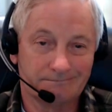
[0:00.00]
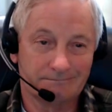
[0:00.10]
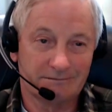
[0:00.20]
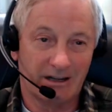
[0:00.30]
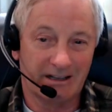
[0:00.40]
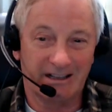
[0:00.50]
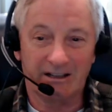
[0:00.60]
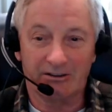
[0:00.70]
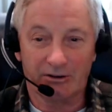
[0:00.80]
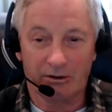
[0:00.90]

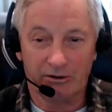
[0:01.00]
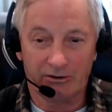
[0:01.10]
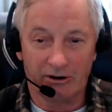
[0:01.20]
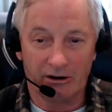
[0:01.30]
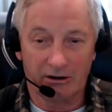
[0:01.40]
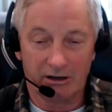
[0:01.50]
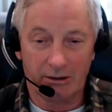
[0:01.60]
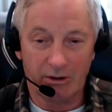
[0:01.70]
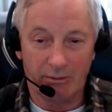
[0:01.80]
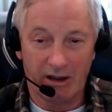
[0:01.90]
ideas are going to start
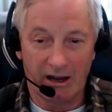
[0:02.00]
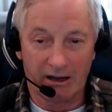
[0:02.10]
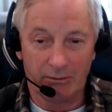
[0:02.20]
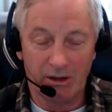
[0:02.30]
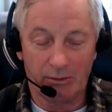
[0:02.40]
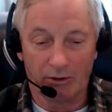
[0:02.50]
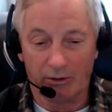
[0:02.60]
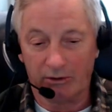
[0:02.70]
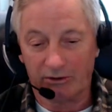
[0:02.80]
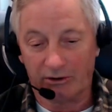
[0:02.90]
coming back, and people are
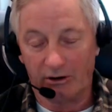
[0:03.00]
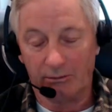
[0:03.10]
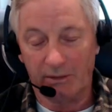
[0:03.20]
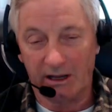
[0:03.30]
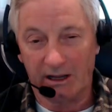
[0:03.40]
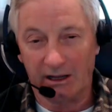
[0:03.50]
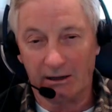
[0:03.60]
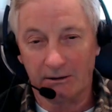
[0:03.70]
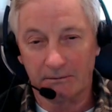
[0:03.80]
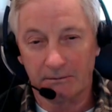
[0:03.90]
going to start making
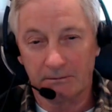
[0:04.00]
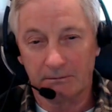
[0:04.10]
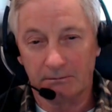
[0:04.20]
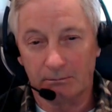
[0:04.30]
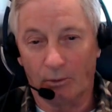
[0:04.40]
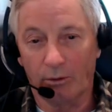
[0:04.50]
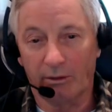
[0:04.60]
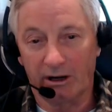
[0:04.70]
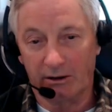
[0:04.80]
more money.